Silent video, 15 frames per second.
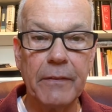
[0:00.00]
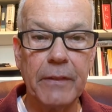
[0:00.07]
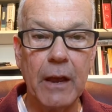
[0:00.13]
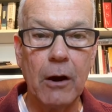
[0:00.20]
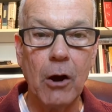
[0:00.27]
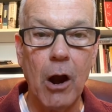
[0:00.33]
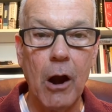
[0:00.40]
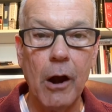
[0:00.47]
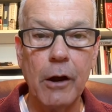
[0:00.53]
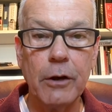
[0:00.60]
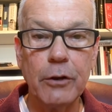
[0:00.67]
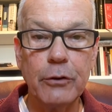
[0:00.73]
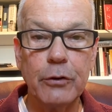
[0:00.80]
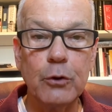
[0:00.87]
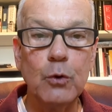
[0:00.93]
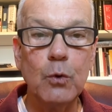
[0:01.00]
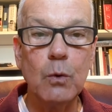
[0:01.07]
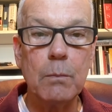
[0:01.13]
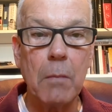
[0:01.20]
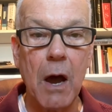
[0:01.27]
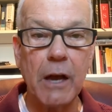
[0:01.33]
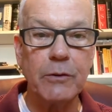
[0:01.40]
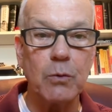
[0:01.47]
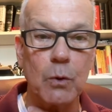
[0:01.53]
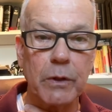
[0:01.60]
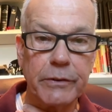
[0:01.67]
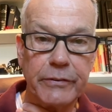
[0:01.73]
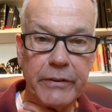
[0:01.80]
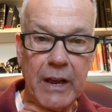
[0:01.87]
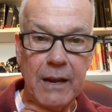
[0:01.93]
There are 2
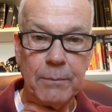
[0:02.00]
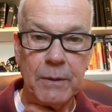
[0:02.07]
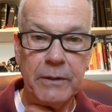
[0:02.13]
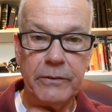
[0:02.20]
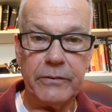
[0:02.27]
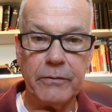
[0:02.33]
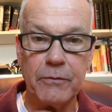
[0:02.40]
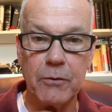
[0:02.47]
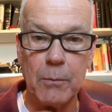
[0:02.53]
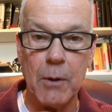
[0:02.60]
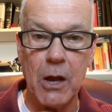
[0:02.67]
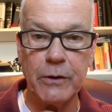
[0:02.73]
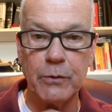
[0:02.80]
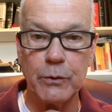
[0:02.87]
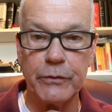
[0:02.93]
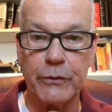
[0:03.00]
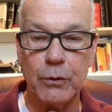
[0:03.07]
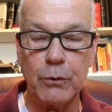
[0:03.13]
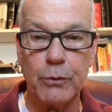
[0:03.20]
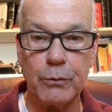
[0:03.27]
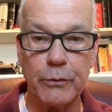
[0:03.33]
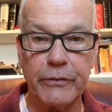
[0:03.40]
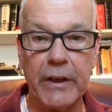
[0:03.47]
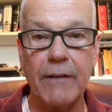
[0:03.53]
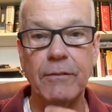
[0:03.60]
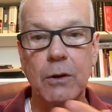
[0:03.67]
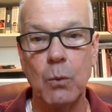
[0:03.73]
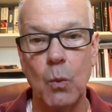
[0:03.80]
module assignments for modules 2 through 7.